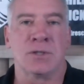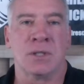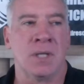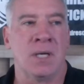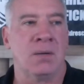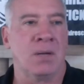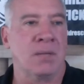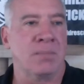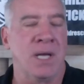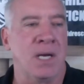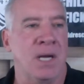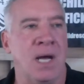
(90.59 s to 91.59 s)
And they're like,
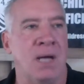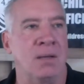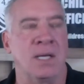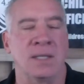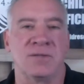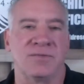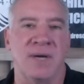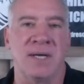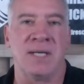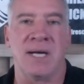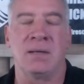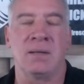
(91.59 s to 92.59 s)
man, I'd like to
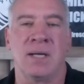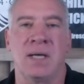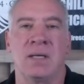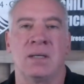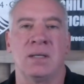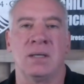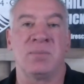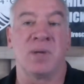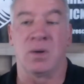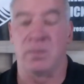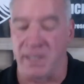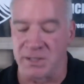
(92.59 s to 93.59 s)
find out how to
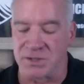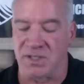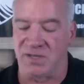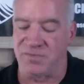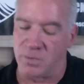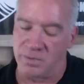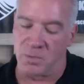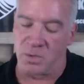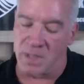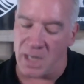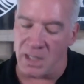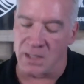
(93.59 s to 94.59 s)
empower myself with more
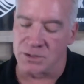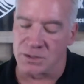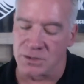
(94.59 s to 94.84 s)
knowledge.